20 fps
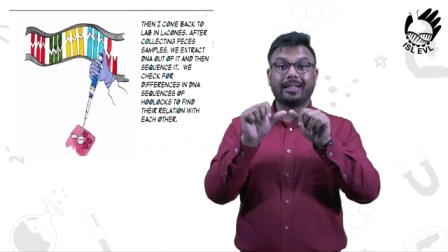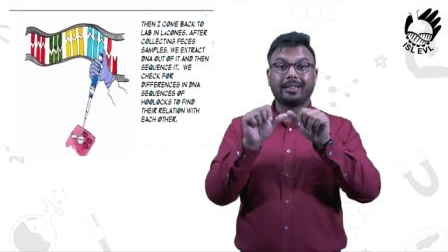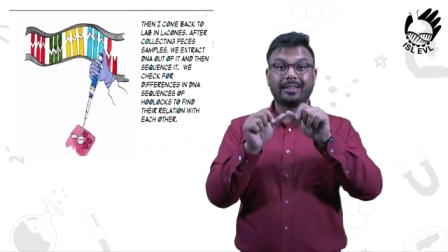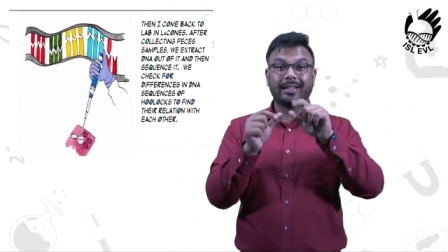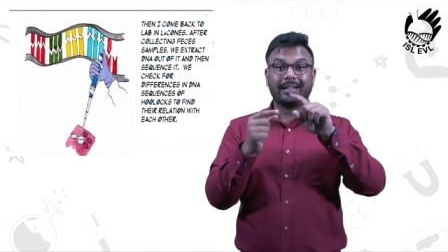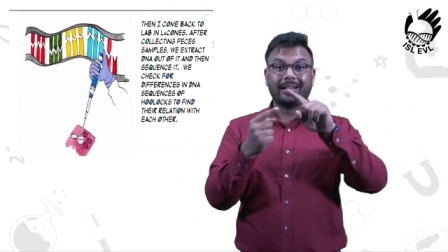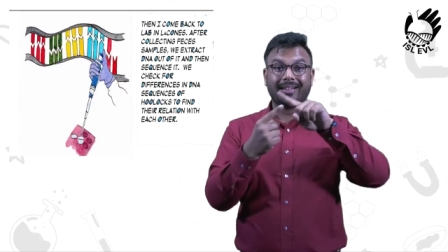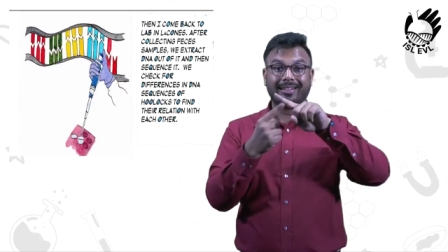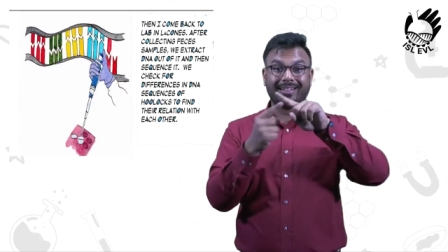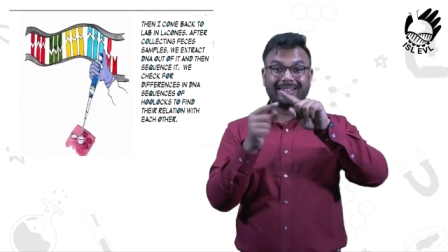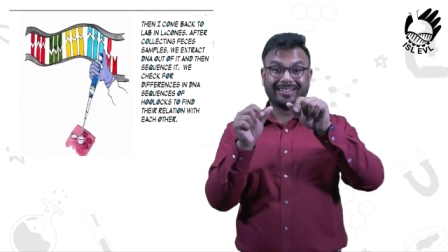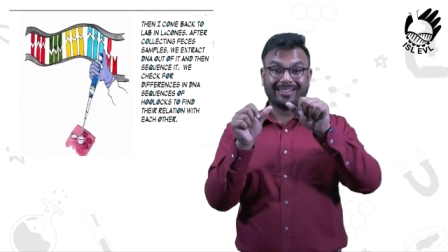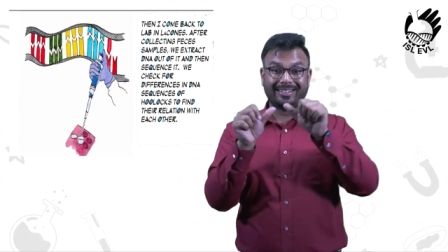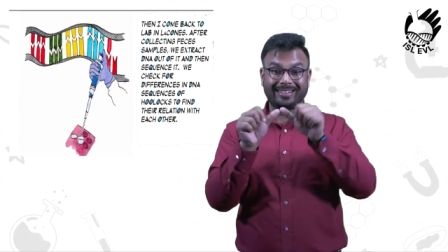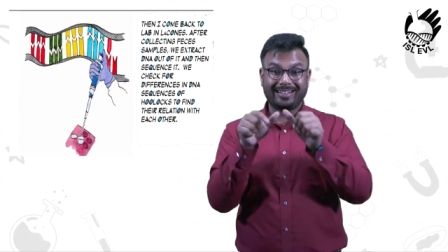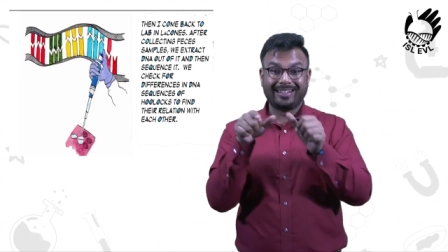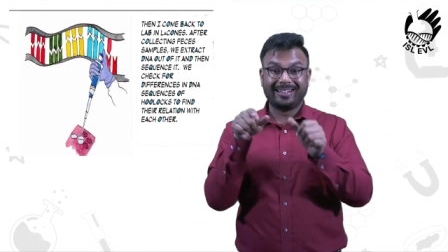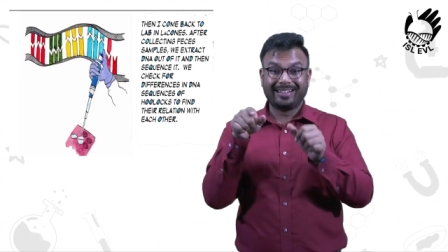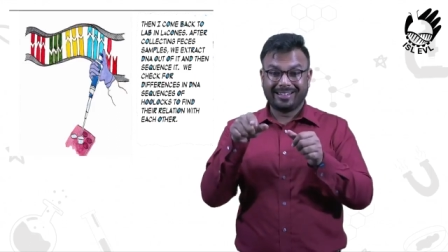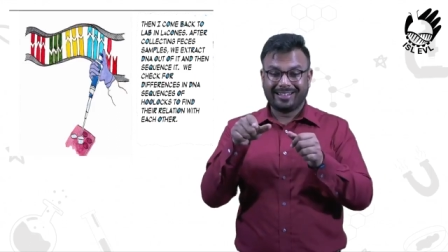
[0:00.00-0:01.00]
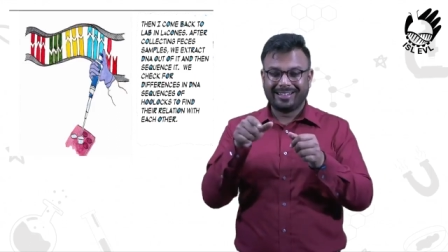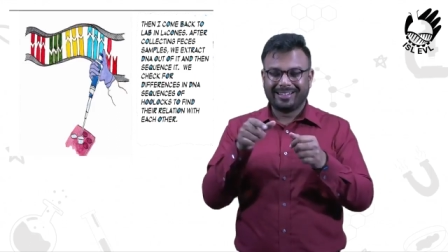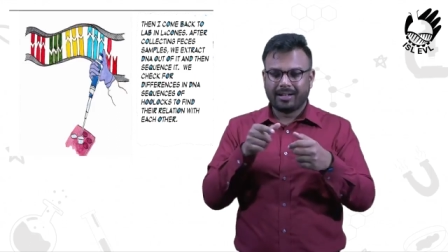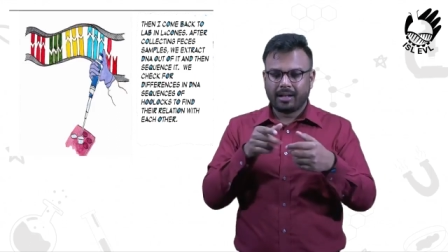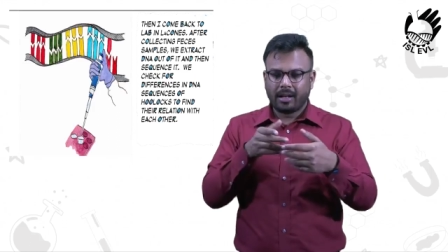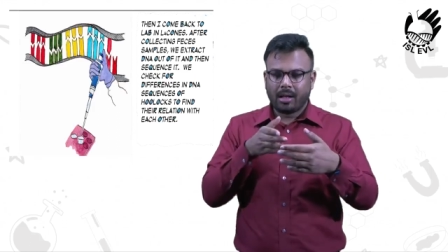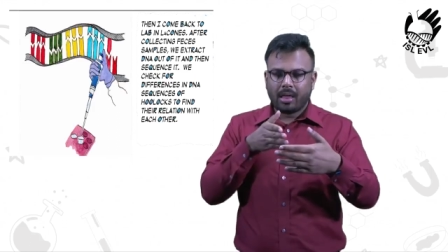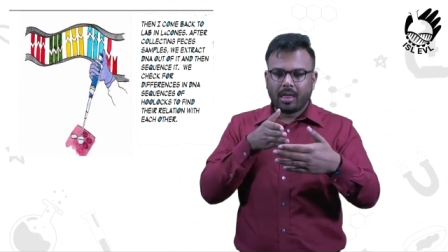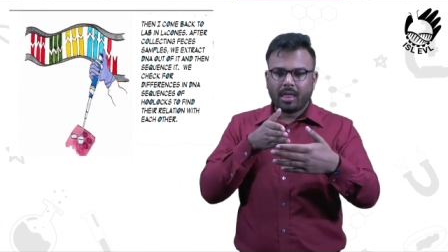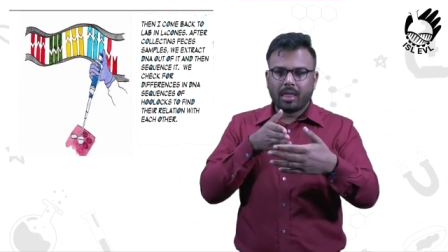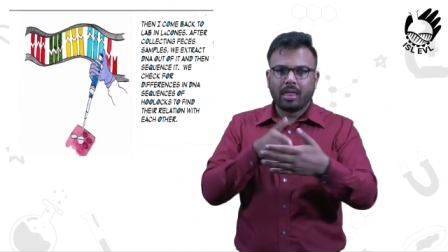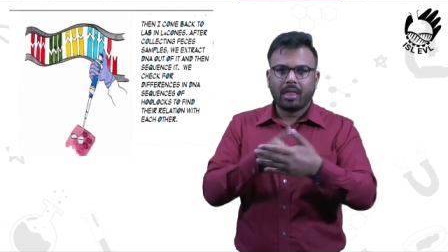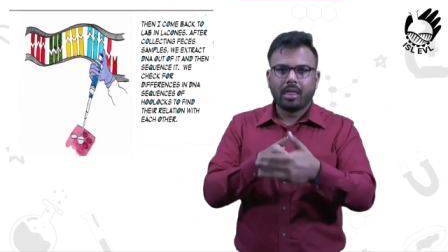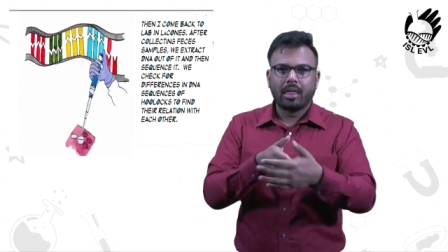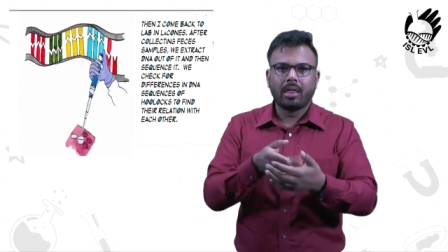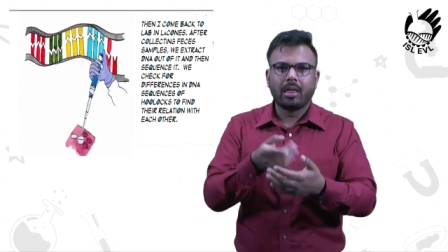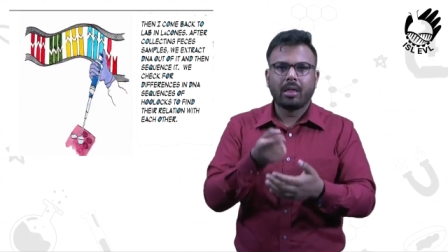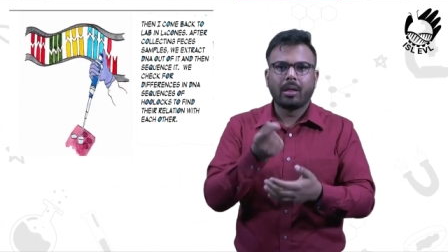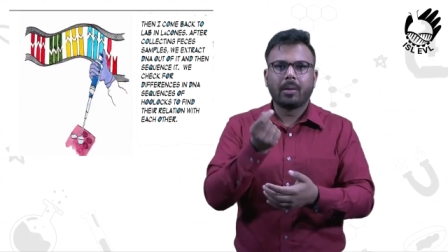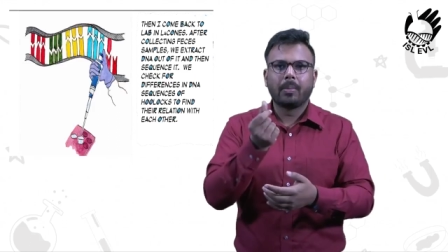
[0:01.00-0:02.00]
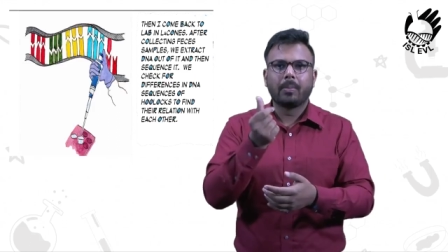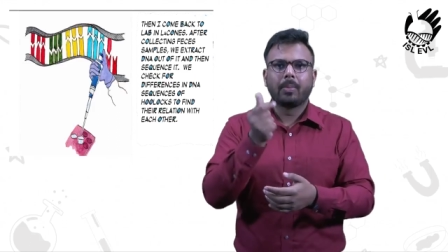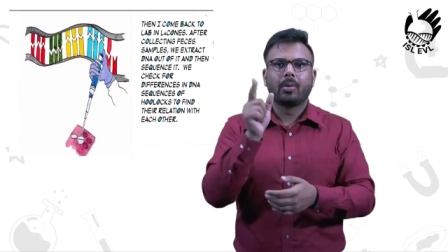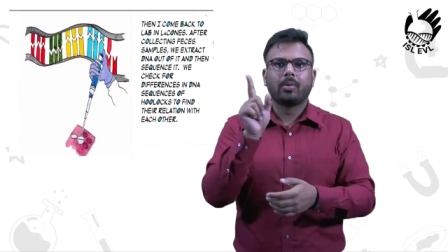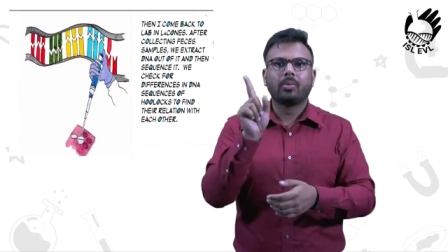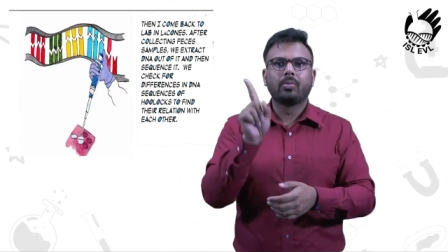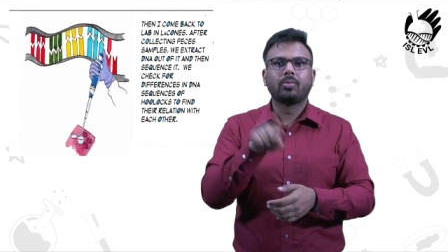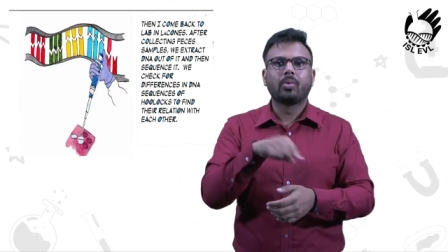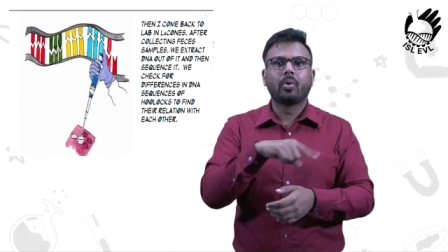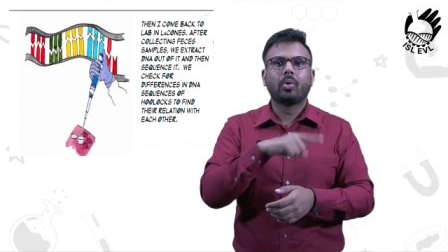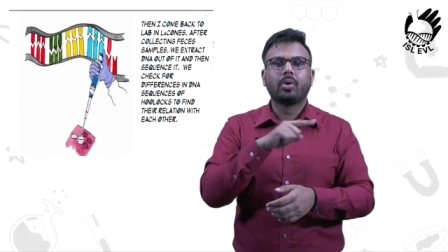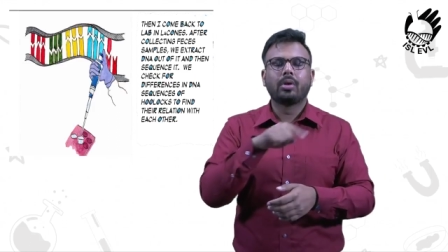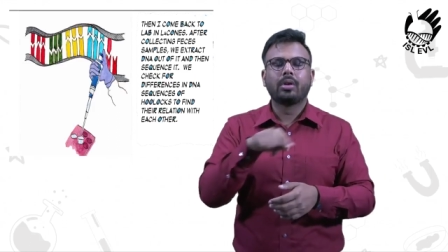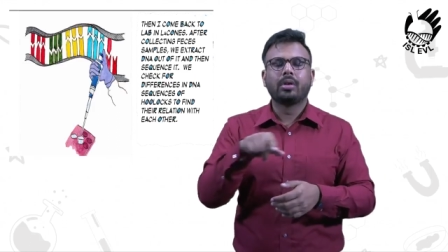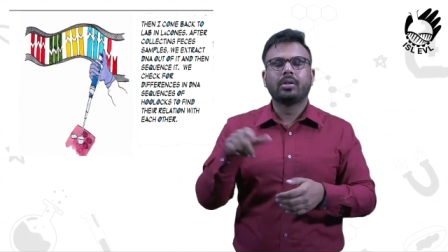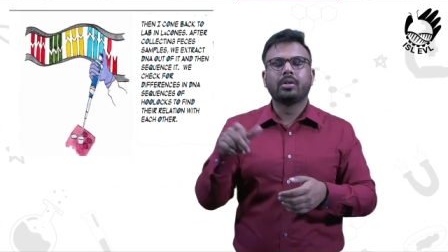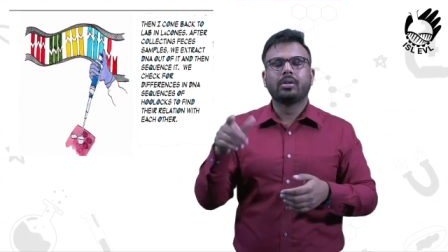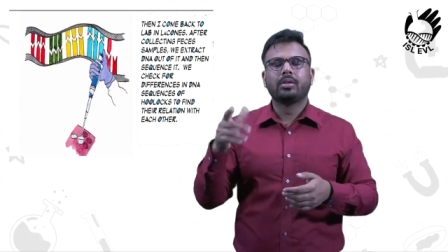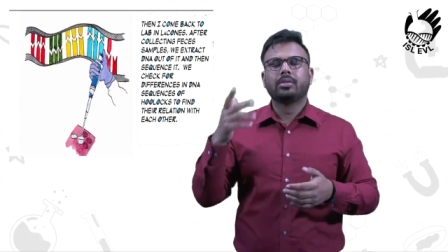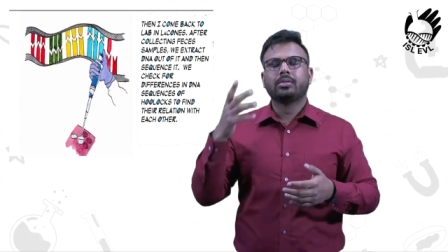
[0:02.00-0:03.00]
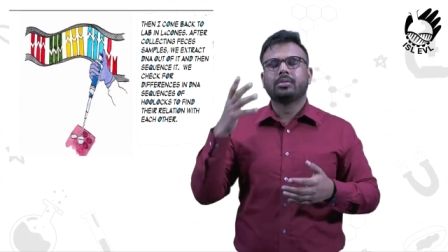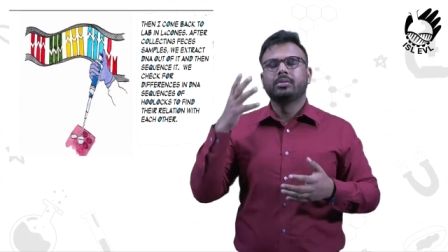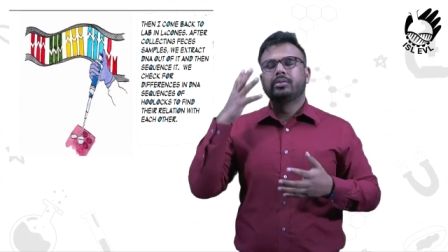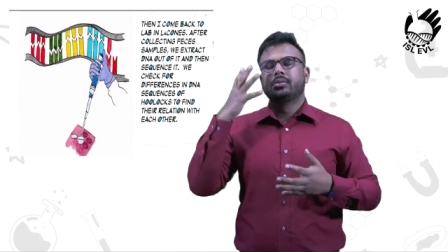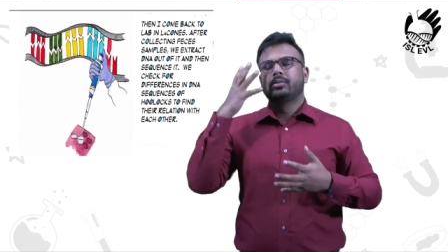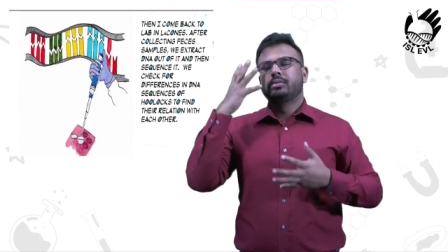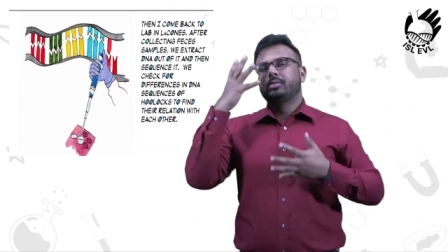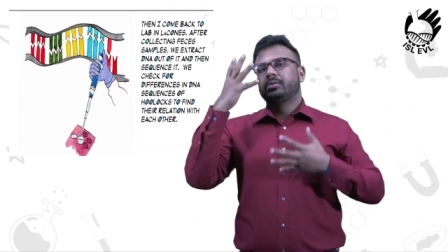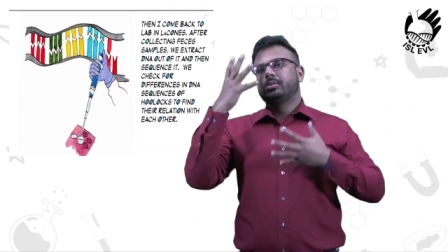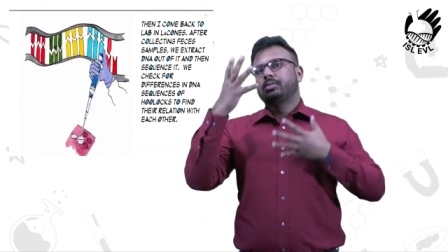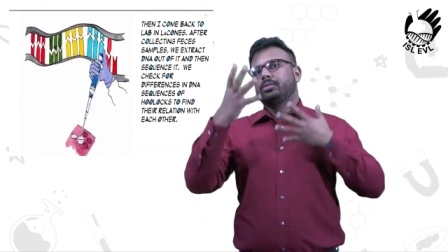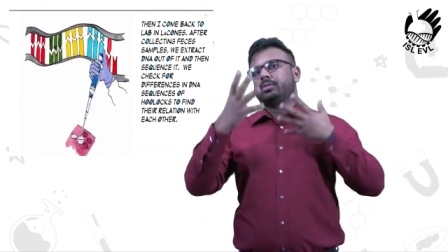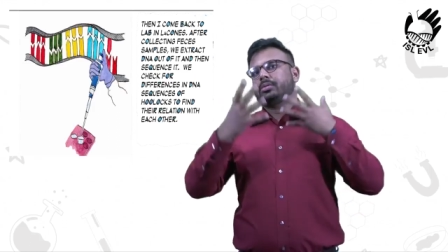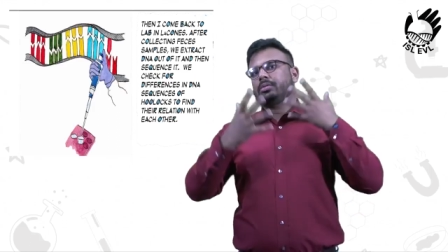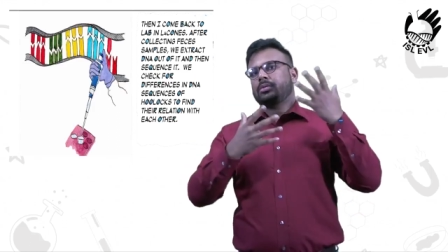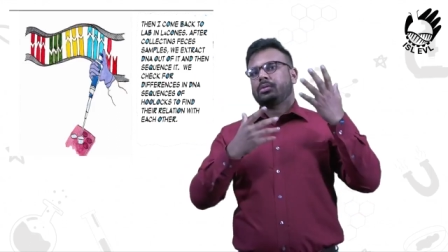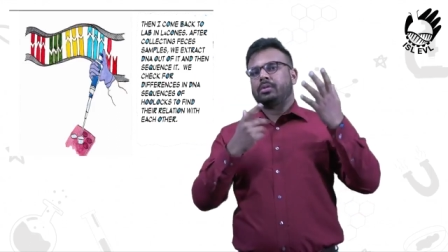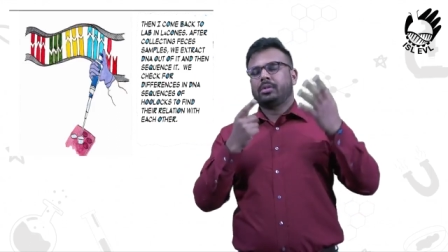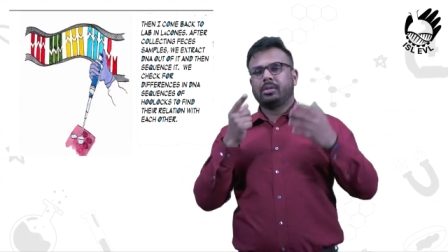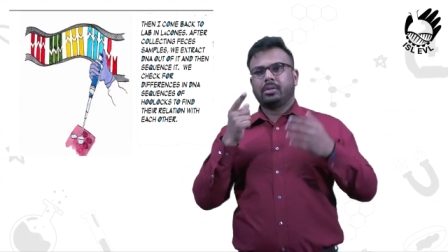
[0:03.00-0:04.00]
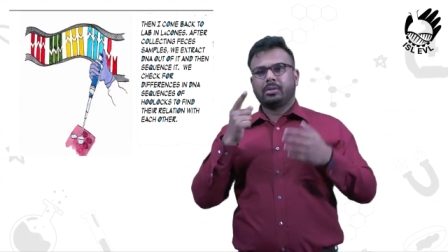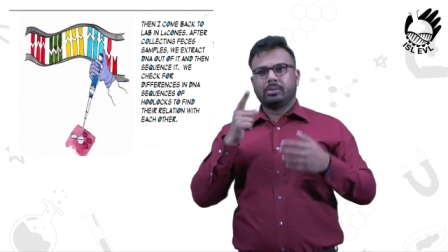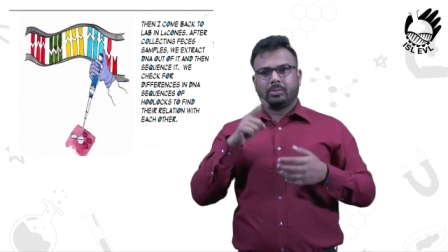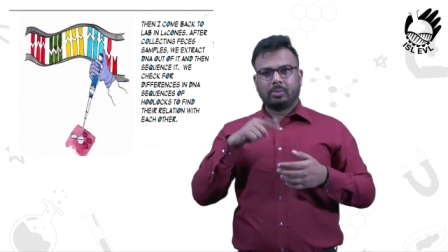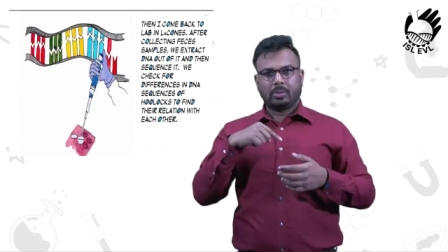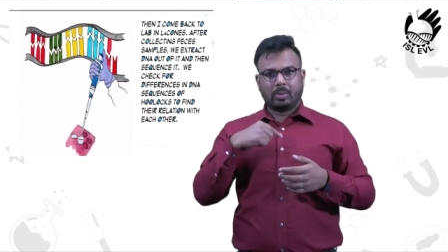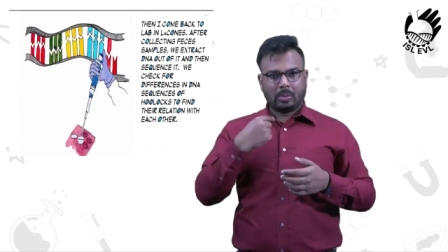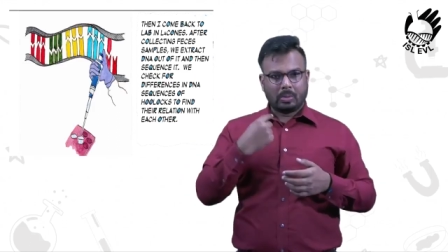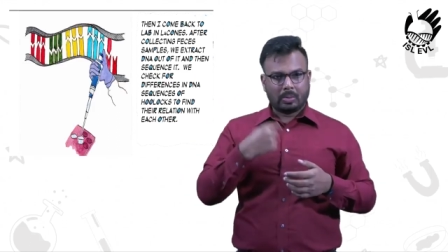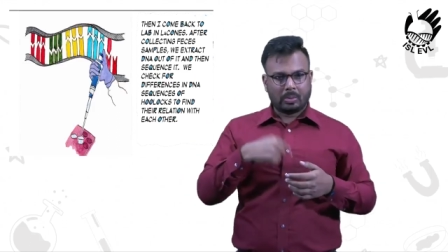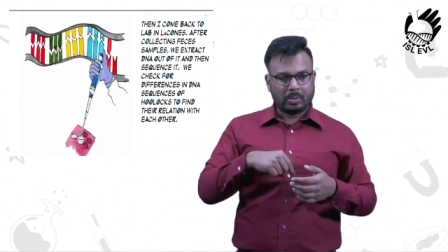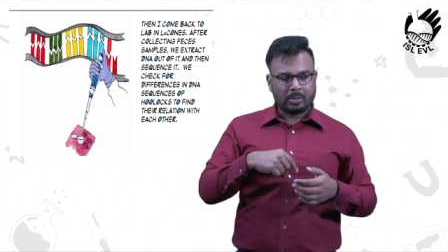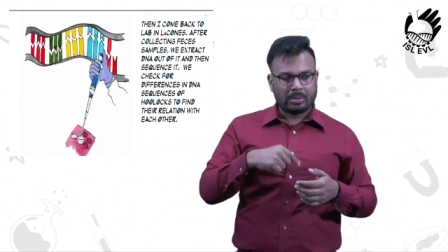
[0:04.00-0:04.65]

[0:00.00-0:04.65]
had to study the DNA to understand why were the numbers